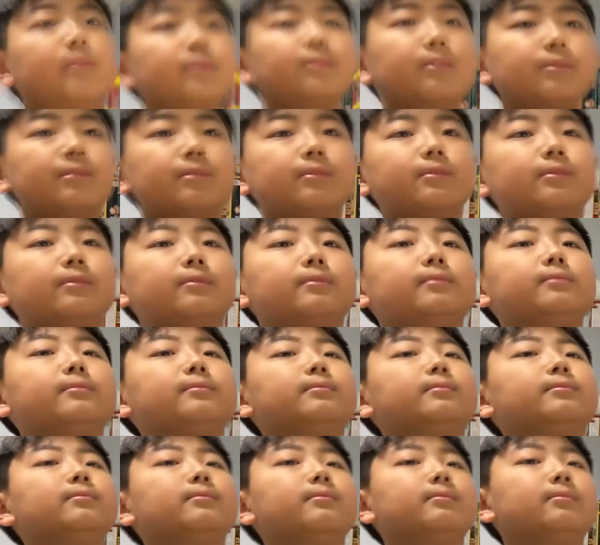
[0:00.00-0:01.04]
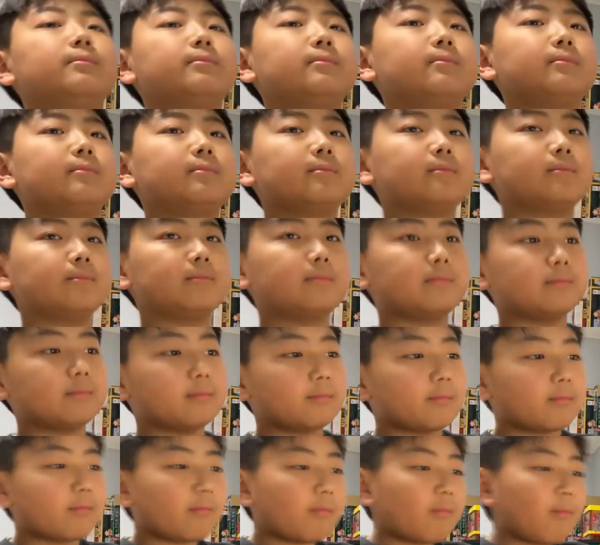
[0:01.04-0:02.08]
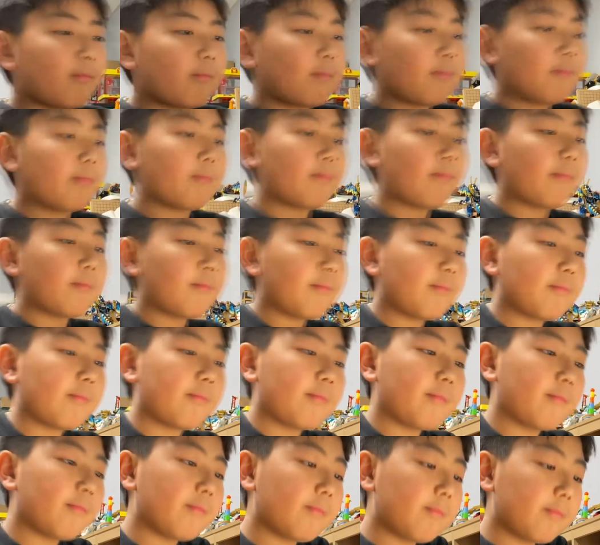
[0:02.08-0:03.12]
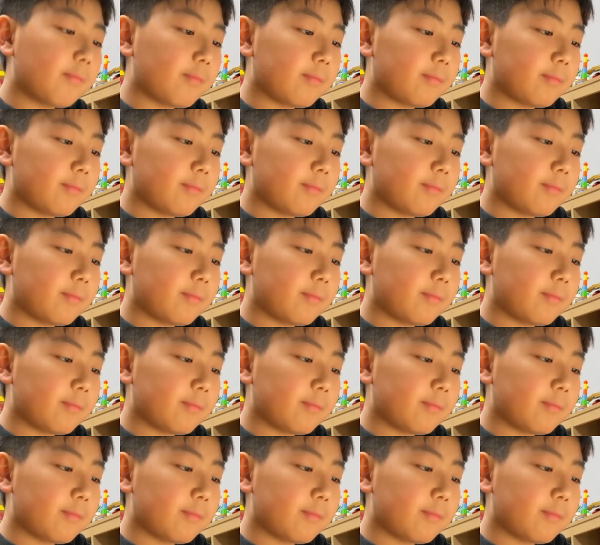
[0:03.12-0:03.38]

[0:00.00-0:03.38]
What did Congress do in 1964?